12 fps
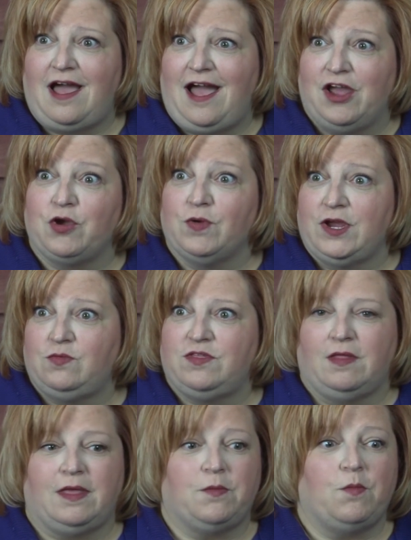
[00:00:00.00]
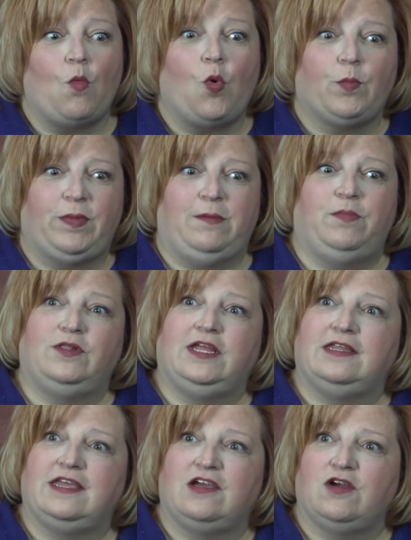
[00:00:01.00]
I agreed with it. Like, more people
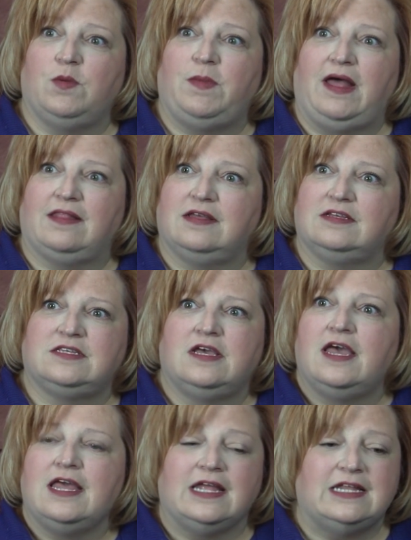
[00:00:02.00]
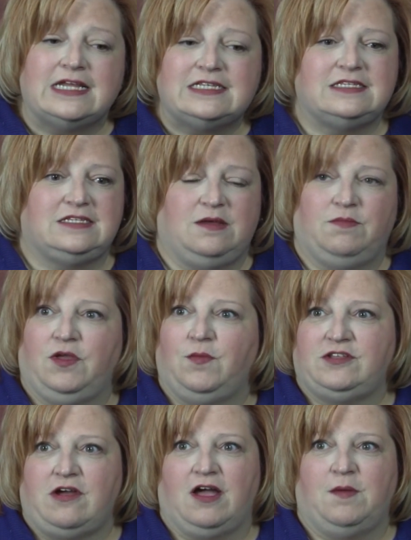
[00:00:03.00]
need to hear about this. It isn't something
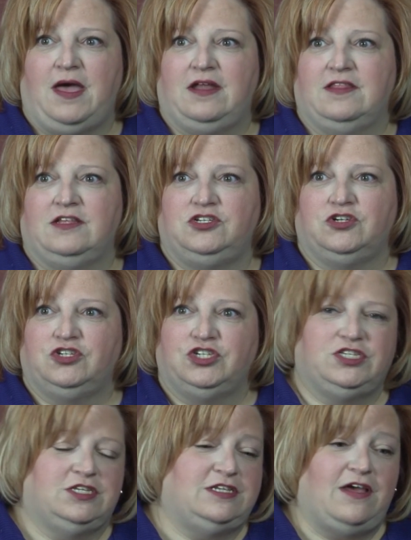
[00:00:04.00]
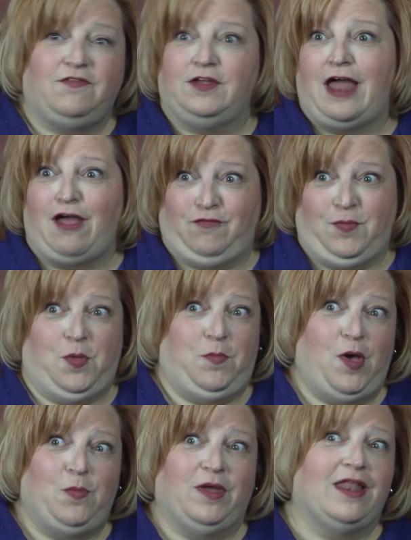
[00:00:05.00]
we talk about in the churches, and definitely not from the
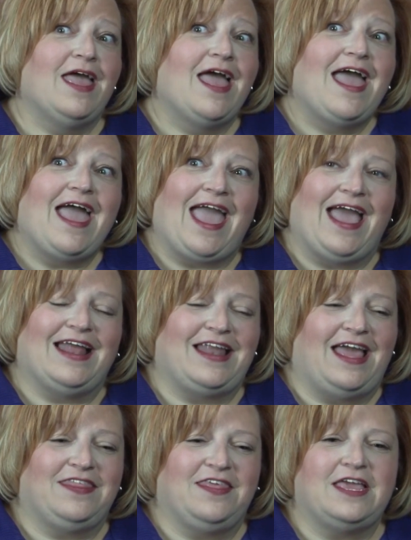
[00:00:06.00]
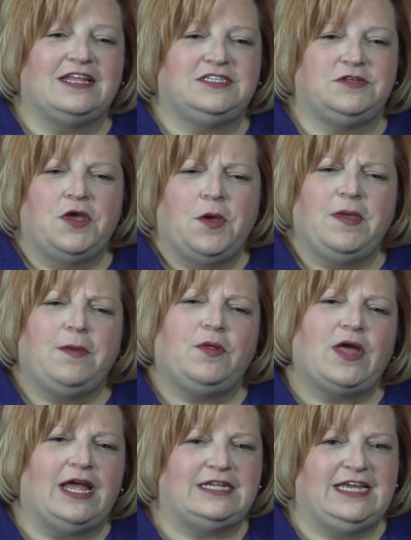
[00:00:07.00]
pulpit. And I think people
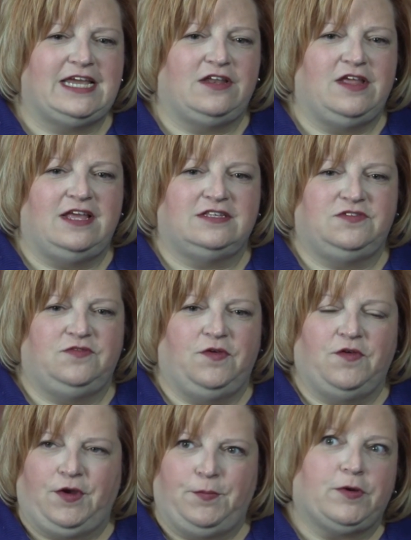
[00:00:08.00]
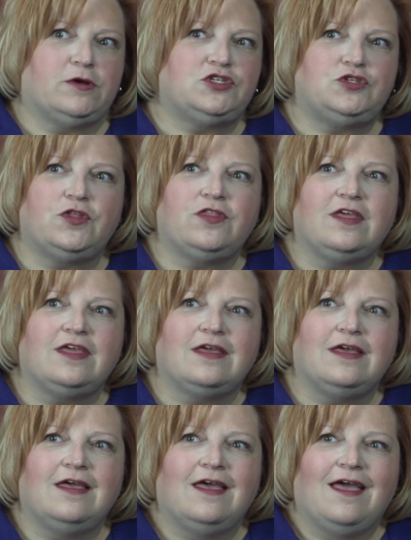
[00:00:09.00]
kind of take it as a very personal
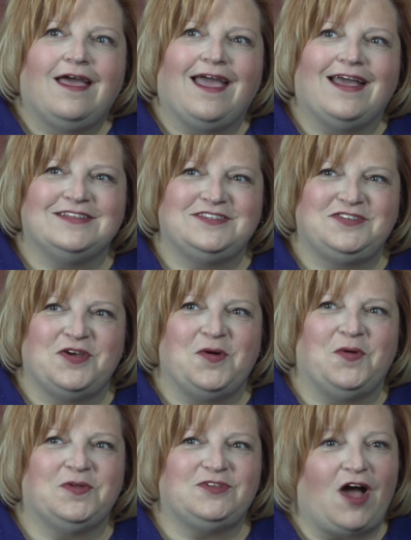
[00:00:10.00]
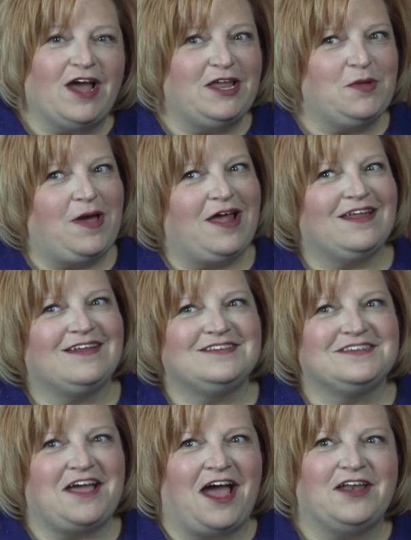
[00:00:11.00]
thing, and so talking about it
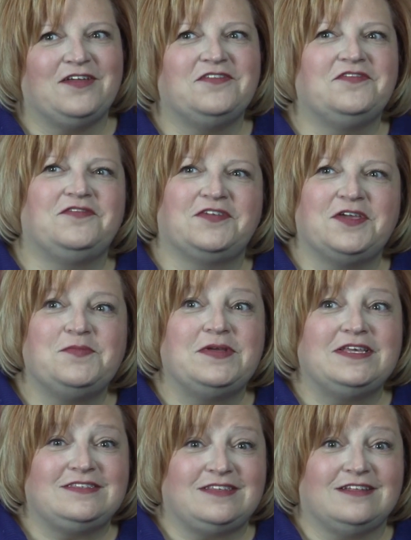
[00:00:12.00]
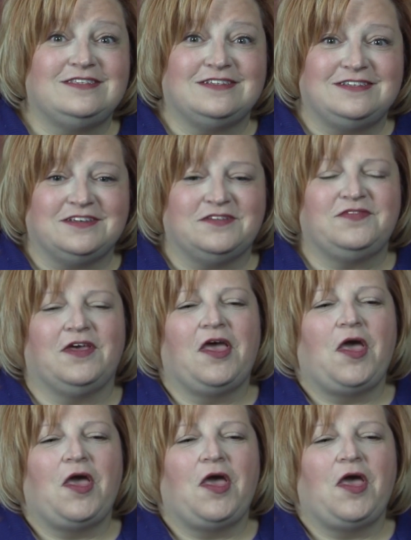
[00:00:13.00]
is kind of, can be sensitive.